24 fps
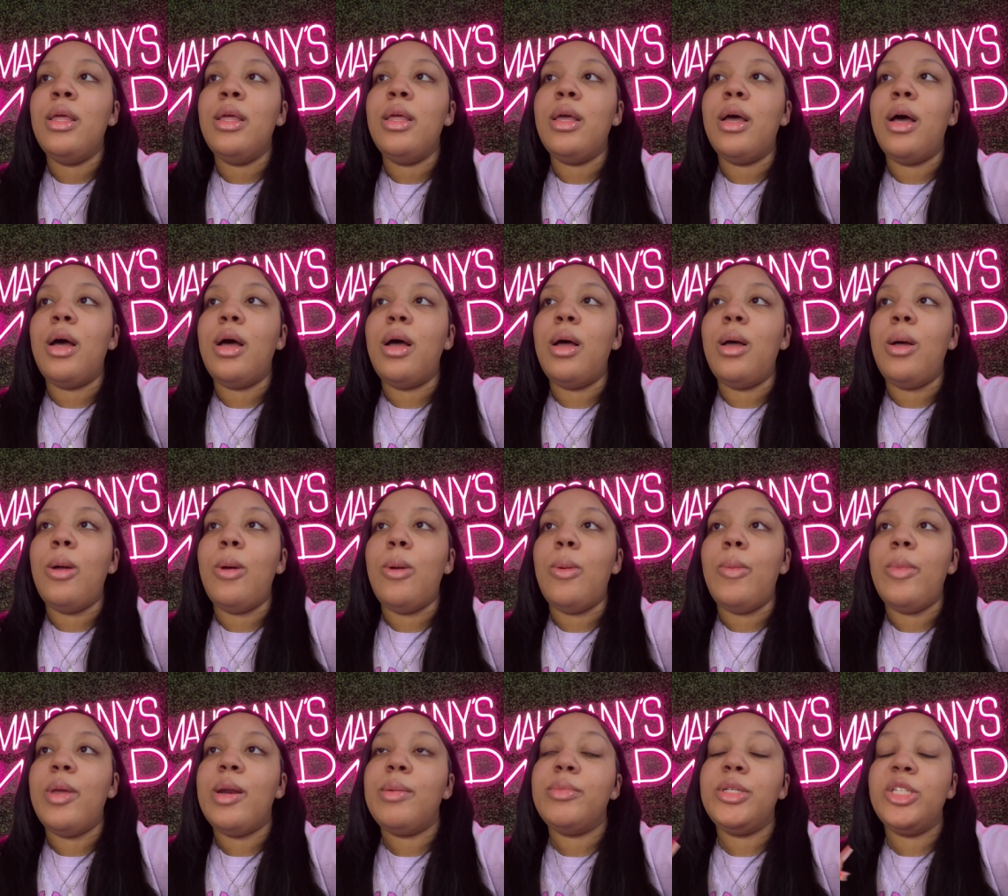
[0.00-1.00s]
um,
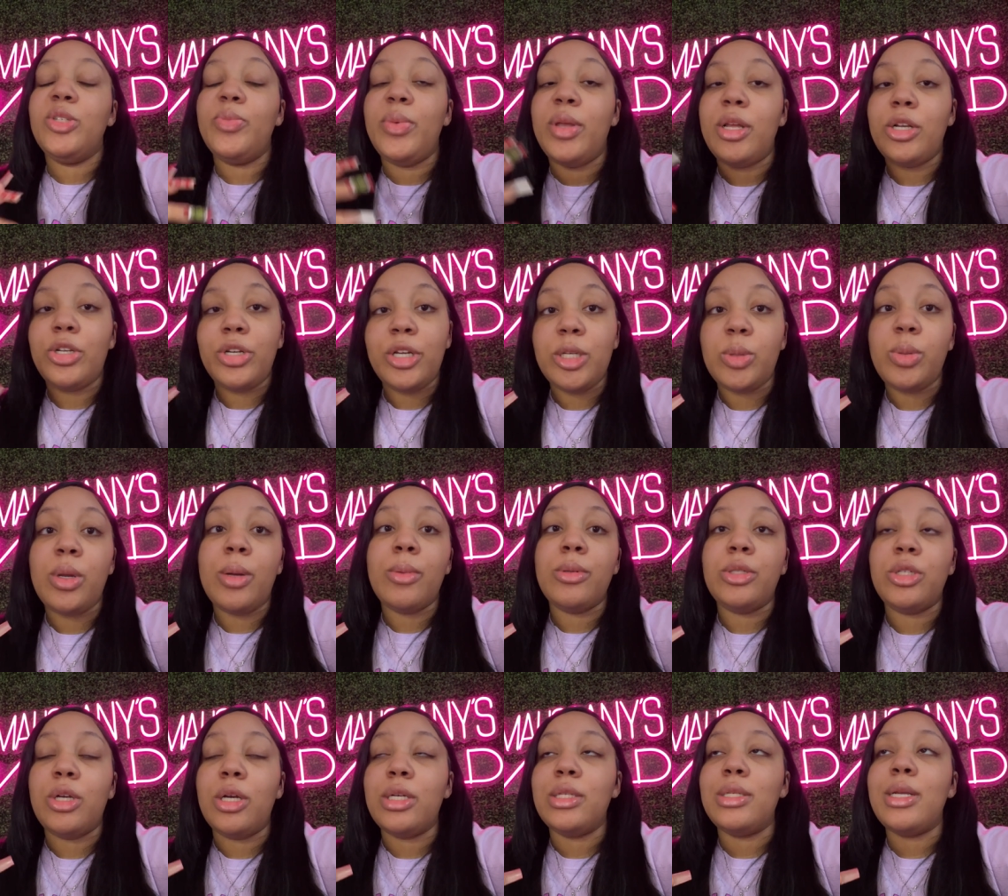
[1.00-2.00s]
and I'm just being transparent with
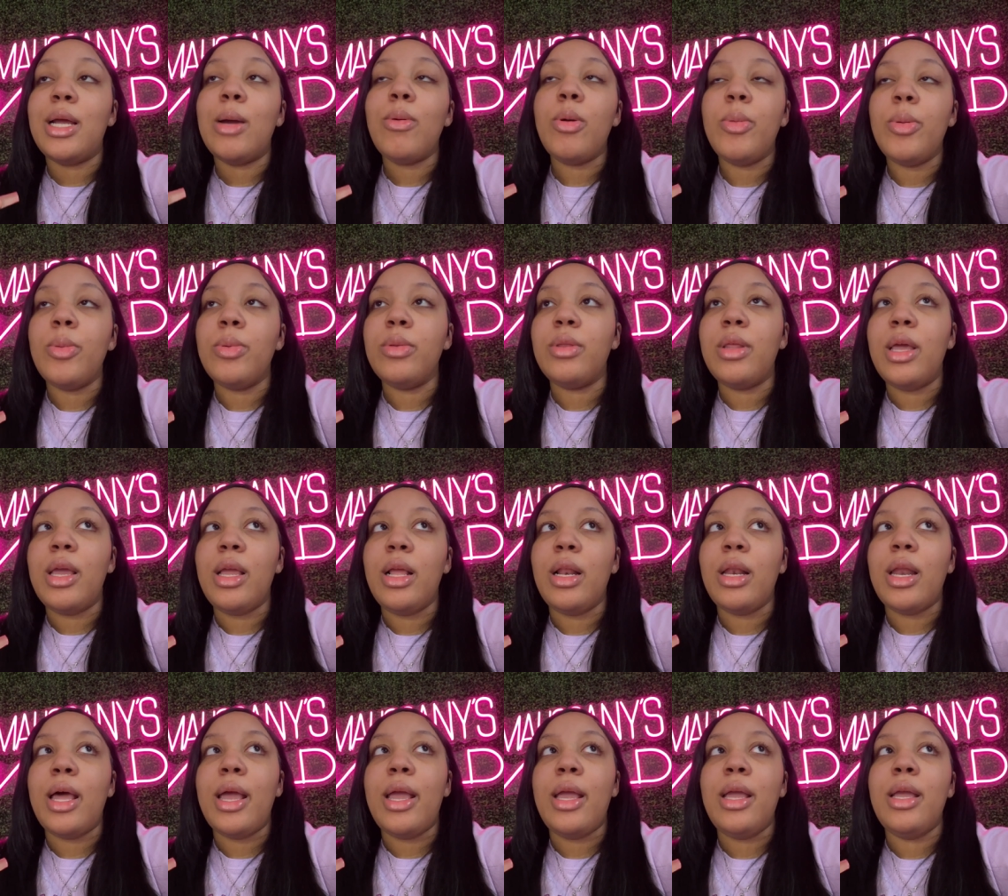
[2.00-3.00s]
y'all. It's not what people think
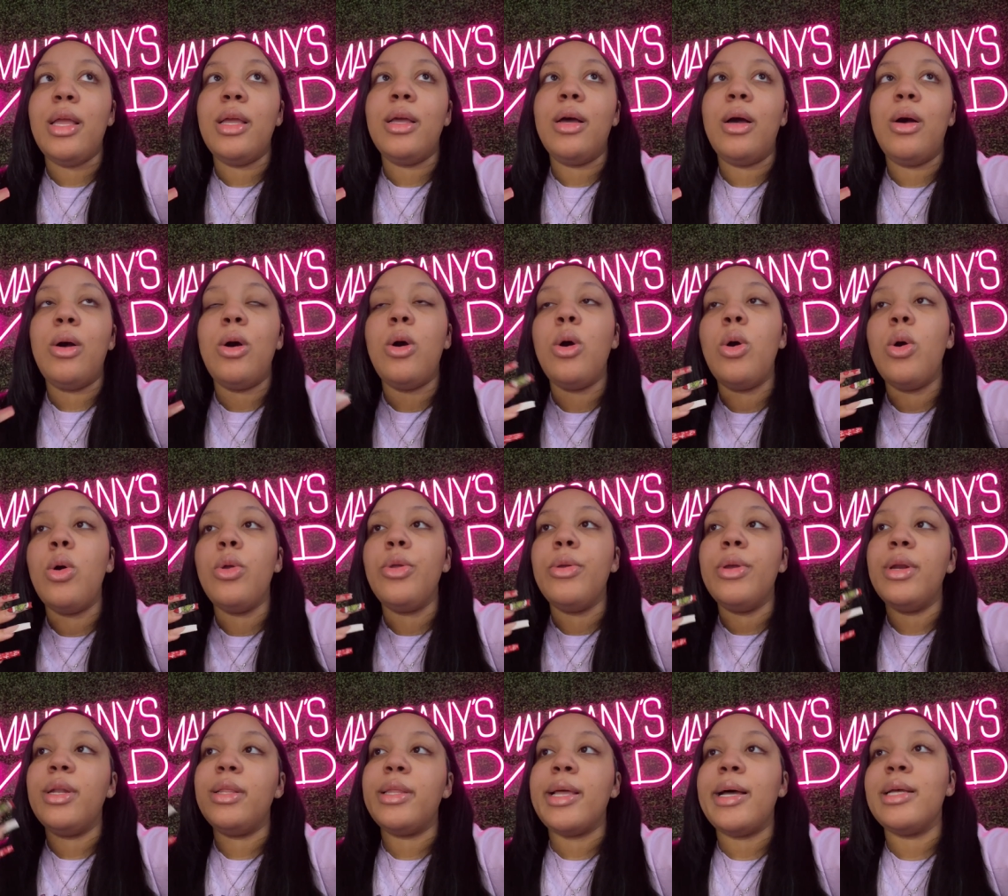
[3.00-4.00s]
like, oh, you
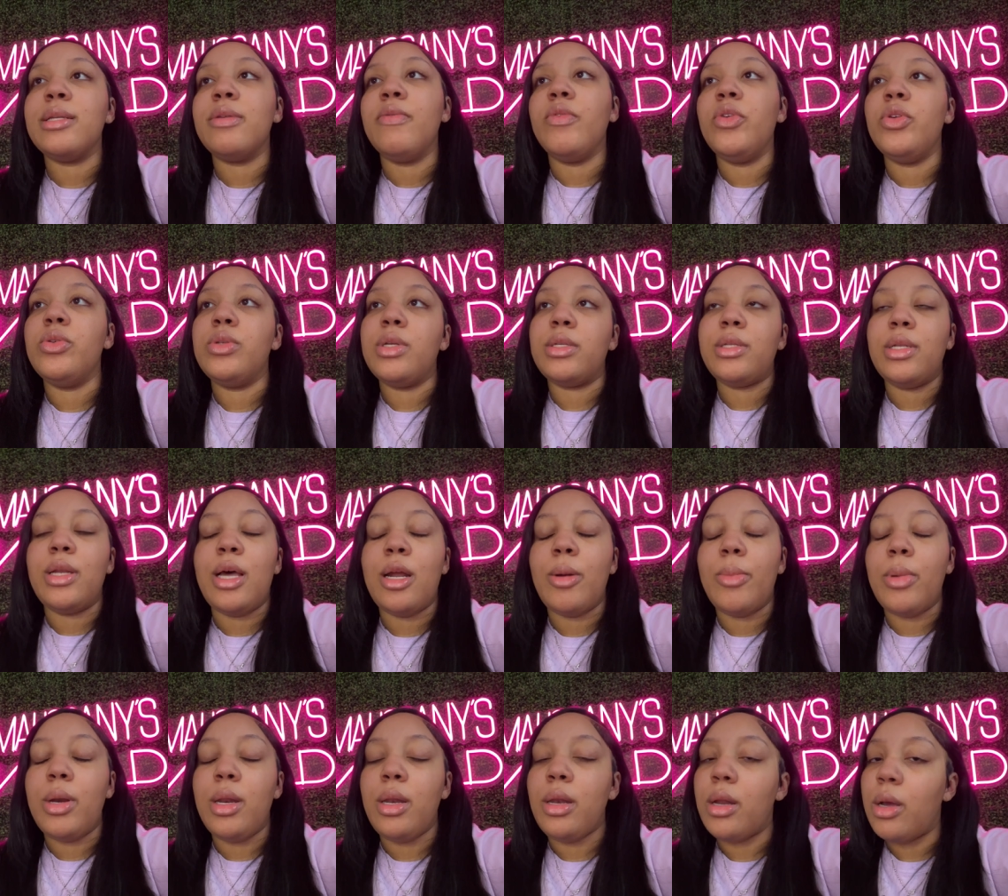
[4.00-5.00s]
get a thousand views, that's a lot of
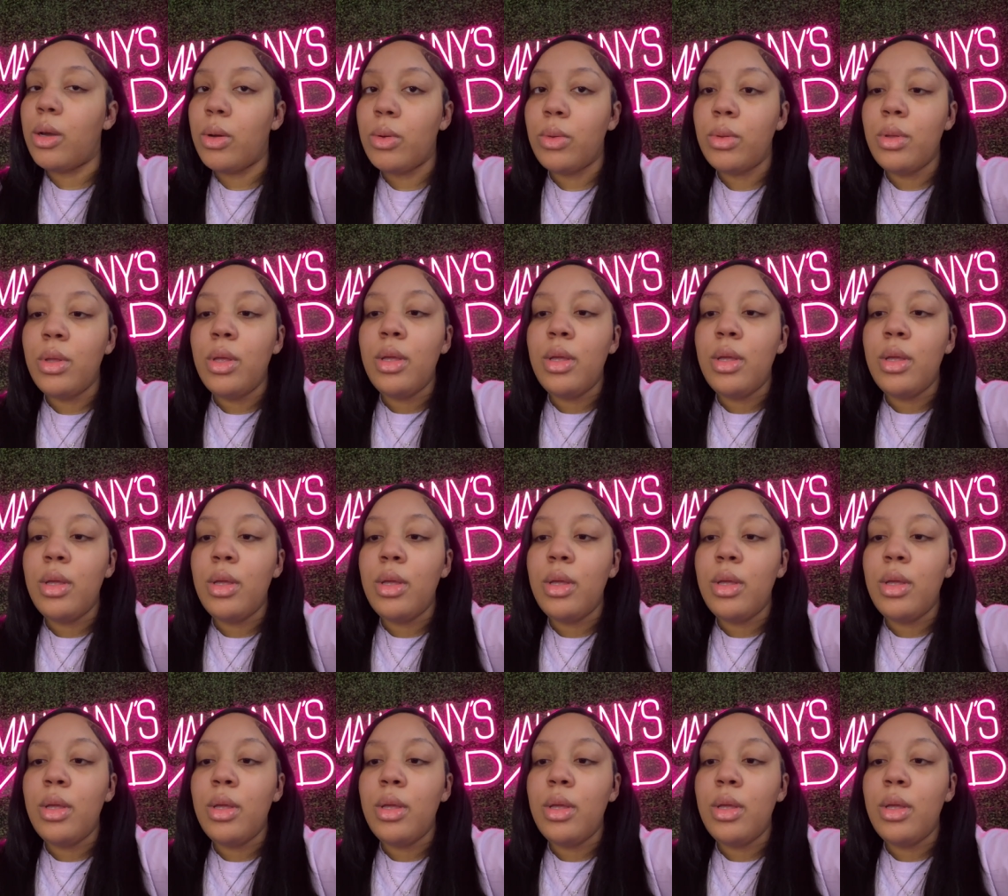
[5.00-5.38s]
money. No.